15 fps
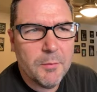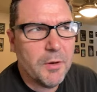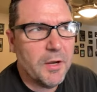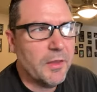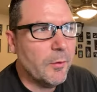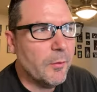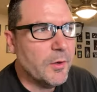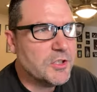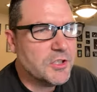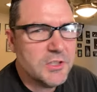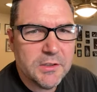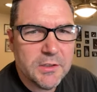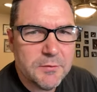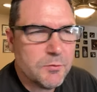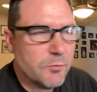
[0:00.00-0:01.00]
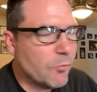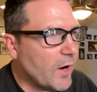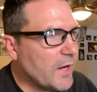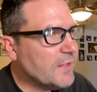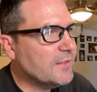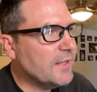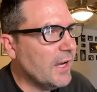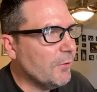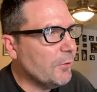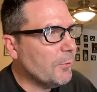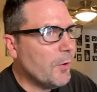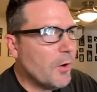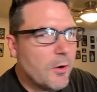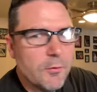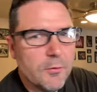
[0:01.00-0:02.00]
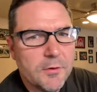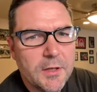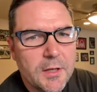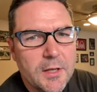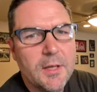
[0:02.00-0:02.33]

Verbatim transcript: by the way. She lives right down the road.